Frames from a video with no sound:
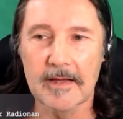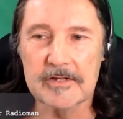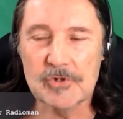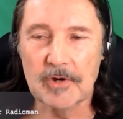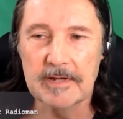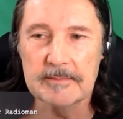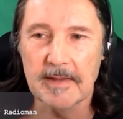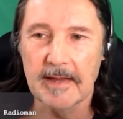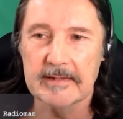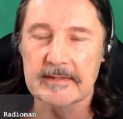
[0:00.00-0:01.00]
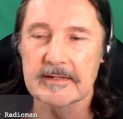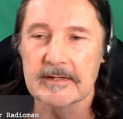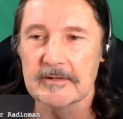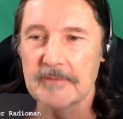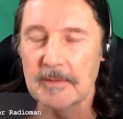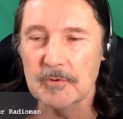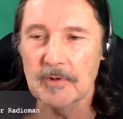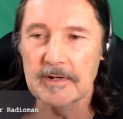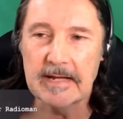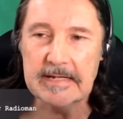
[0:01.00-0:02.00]
I joined back in
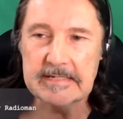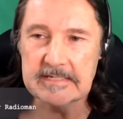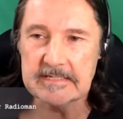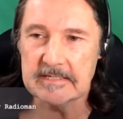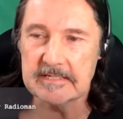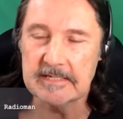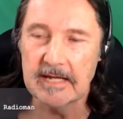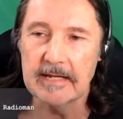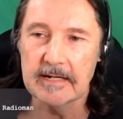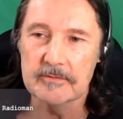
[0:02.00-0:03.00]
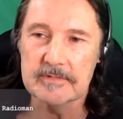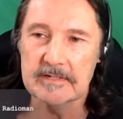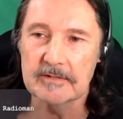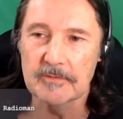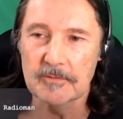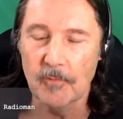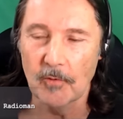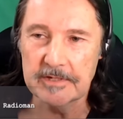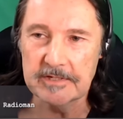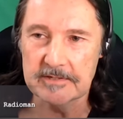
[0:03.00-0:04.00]
February 1968. I was in there for
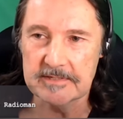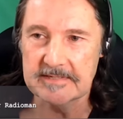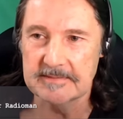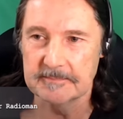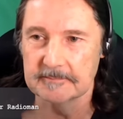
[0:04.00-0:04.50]
4 years.